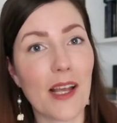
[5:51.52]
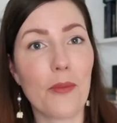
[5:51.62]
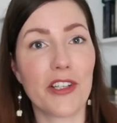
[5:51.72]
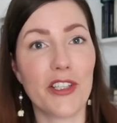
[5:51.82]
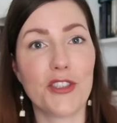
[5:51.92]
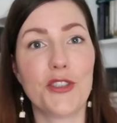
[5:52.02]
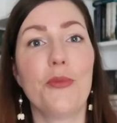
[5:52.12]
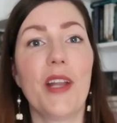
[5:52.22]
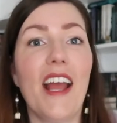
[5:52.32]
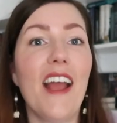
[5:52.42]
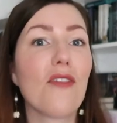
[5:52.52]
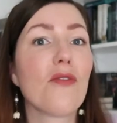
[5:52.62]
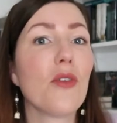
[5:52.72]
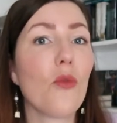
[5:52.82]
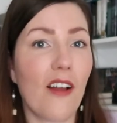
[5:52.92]
I'm gonna assume that
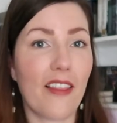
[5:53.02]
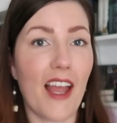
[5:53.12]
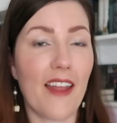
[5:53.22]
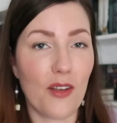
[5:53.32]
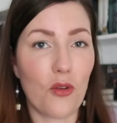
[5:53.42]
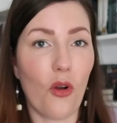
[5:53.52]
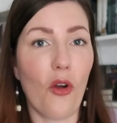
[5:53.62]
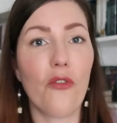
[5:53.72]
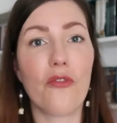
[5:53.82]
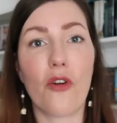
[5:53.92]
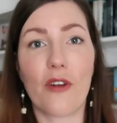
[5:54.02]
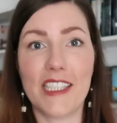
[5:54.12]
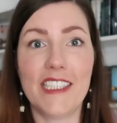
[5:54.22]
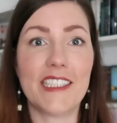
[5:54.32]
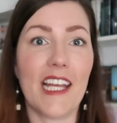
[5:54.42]
everyone at the Grove, or at
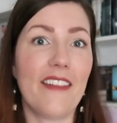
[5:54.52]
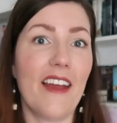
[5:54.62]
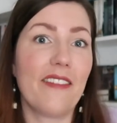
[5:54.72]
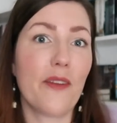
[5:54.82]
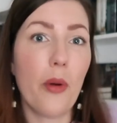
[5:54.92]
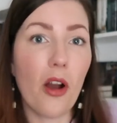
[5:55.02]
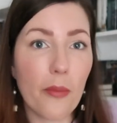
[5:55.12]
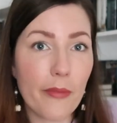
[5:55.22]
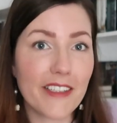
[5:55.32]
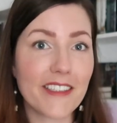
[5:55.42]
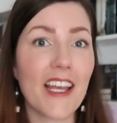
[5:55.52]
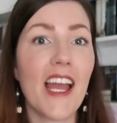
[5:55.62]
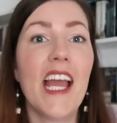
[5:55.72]
least at that department,